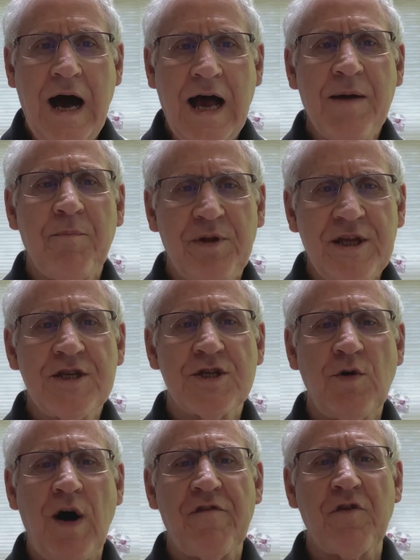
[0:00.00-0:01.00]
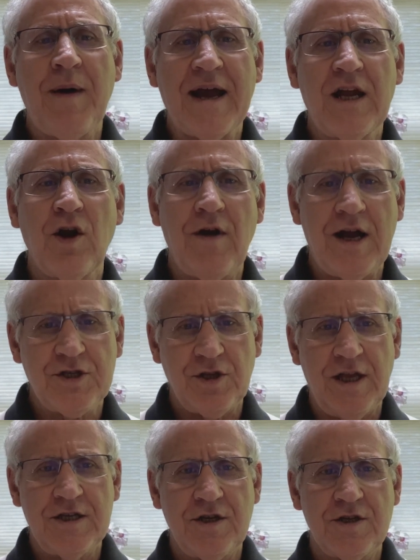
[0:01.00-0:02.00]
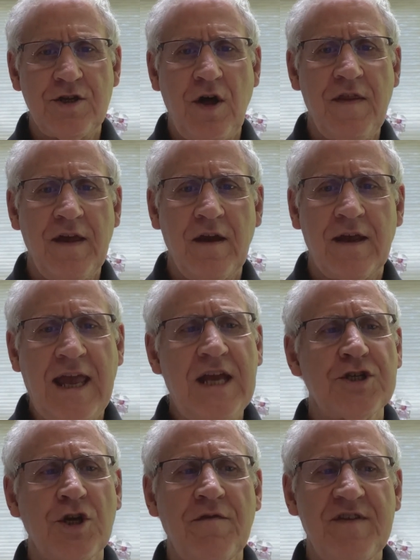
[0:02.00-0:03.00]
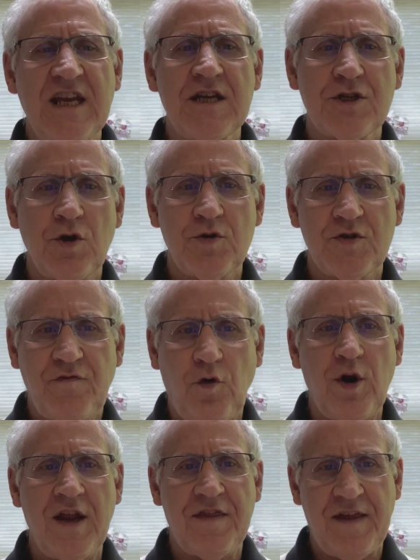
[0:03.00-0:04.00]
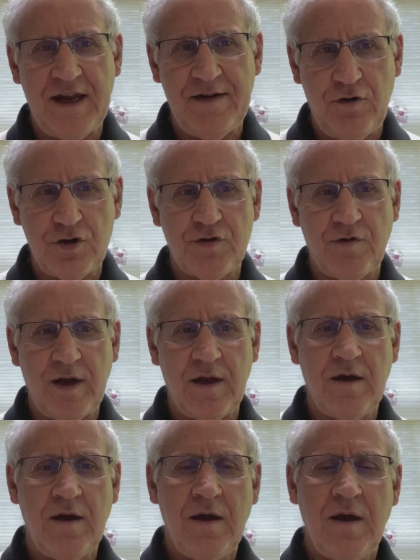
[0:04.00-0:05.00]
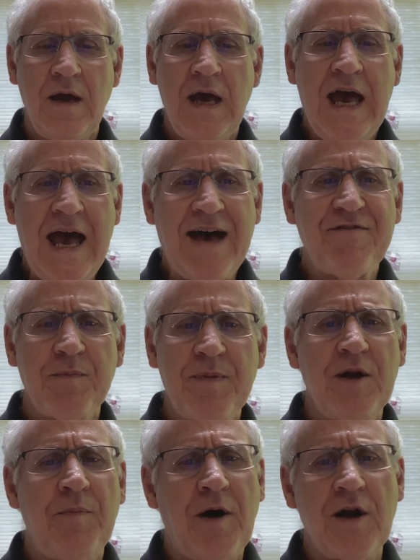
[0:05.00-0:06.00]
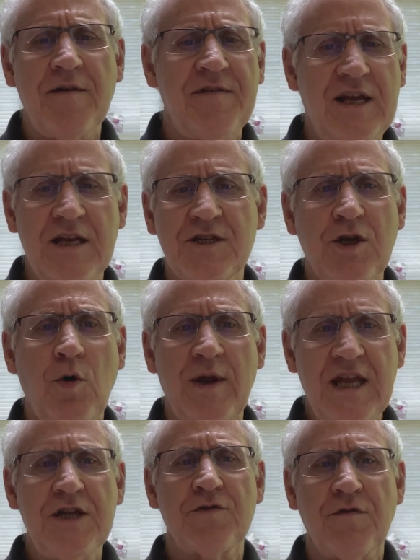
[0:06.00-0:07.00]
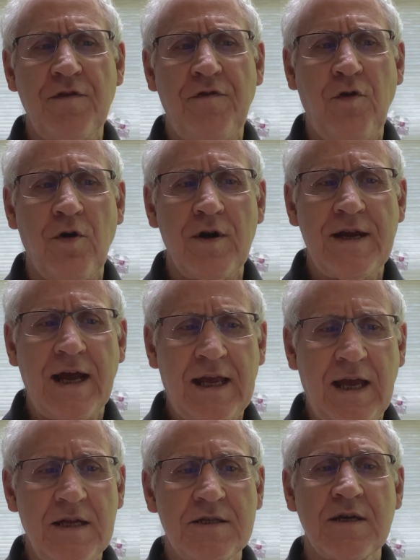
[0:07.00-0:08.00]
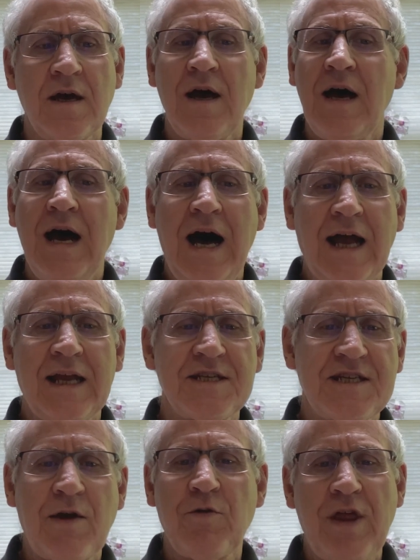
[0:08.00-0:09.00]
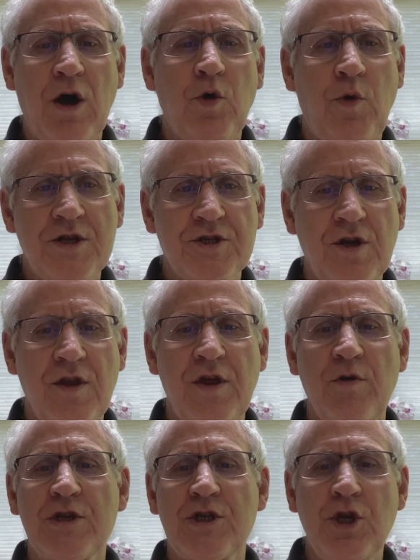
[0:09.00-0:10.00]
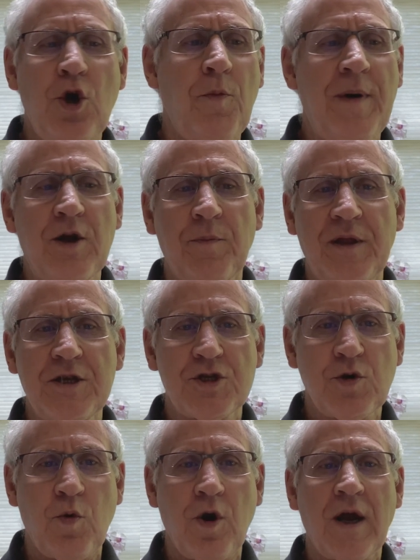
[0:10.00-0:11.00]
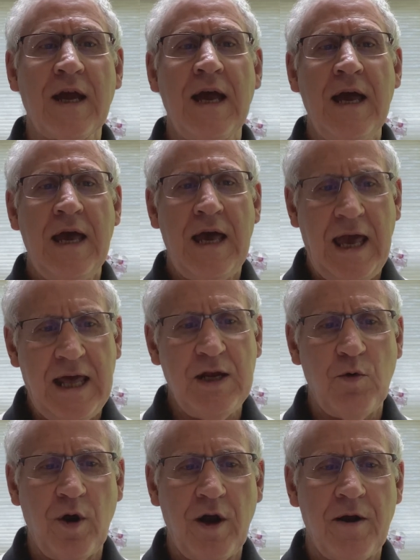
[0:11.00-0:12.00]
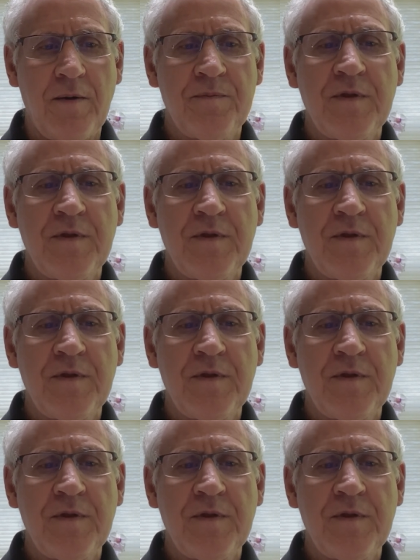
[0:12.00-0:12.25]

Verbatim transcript: I am pleased to offer my congratulations on the occasion of DSO's 40th anniversary. Having been a part of DSO in each of the four decades, I can say without question there is no better place to work anywhere.